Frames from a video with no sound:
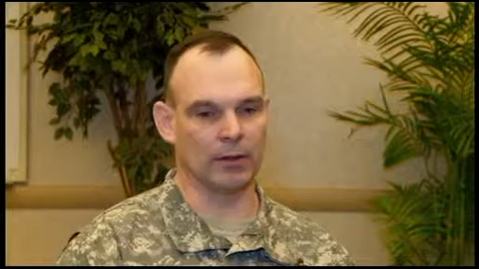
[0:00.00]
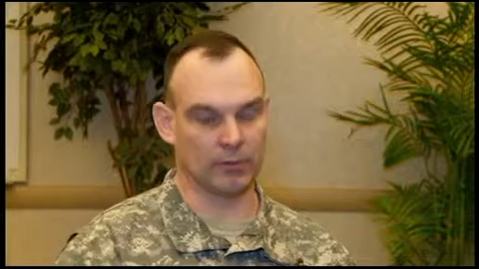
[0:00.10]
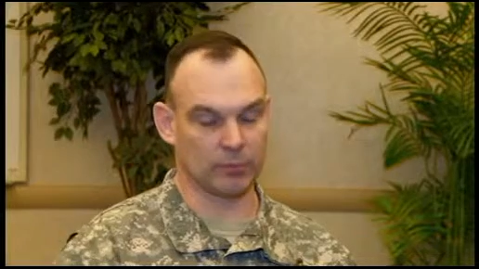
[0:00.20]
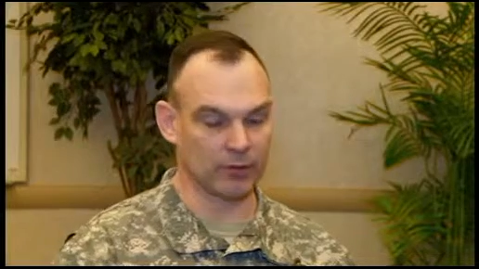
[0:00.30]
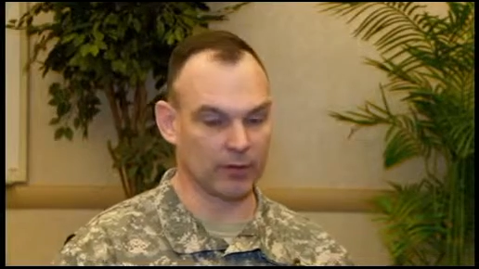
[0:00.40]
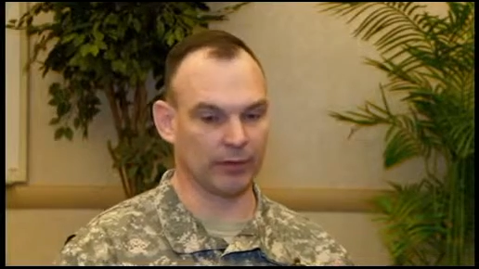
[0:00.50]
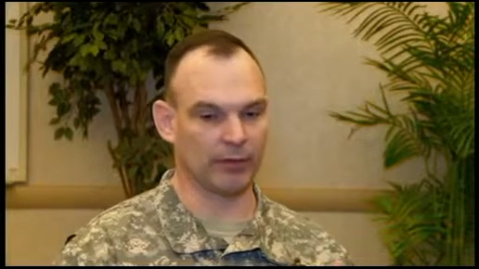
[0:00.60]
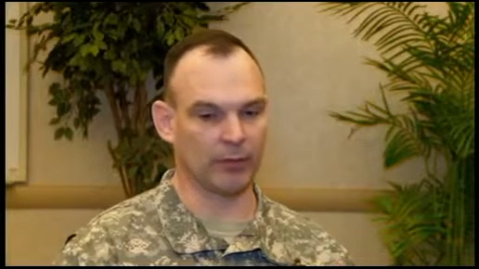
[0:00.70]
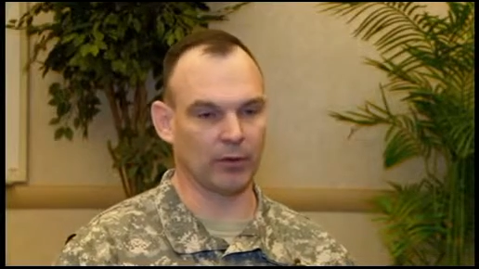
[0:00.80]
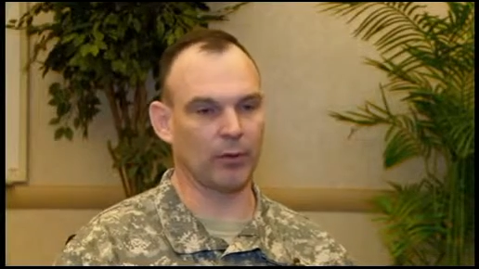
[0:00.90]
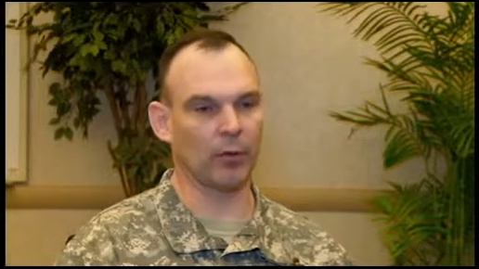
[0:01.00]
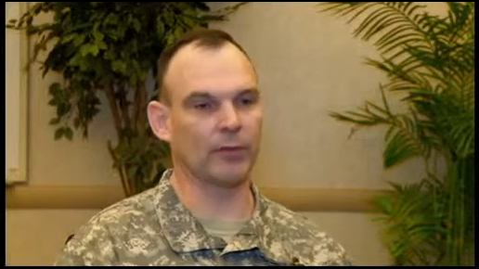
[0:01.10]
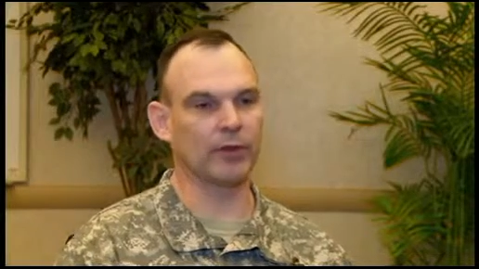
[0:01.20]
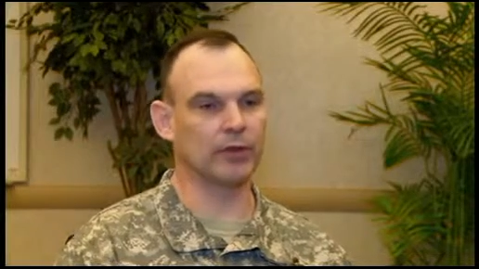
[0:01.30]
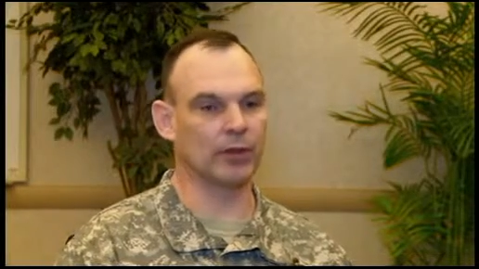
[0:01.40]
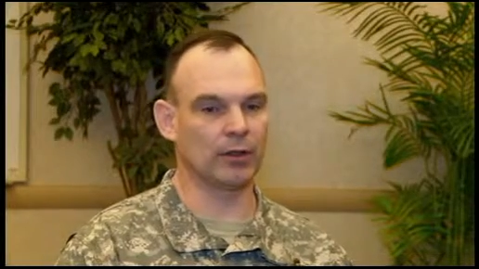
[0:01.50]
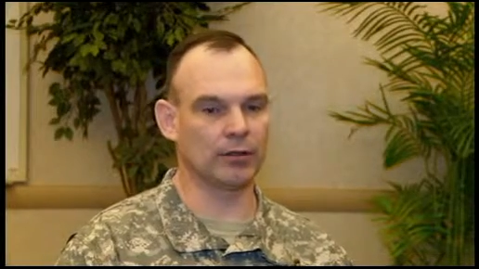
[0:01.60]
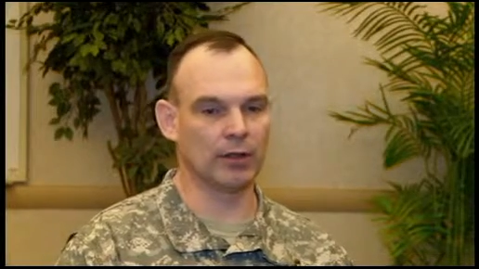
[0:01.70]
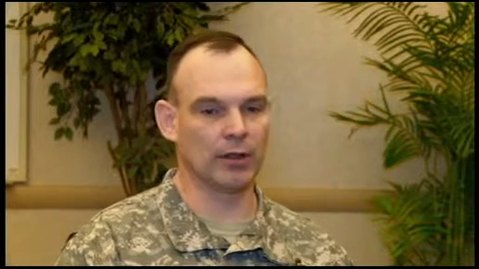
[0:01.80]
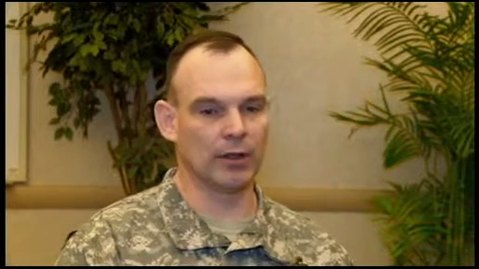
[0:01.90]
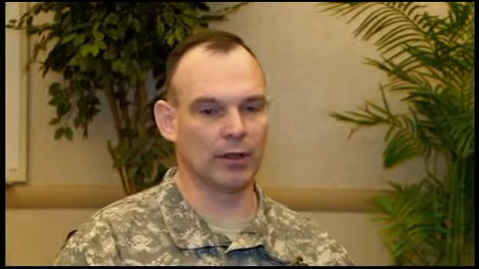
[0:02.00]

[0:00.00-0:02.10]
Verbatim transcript: specifically from the Corps of Engineers,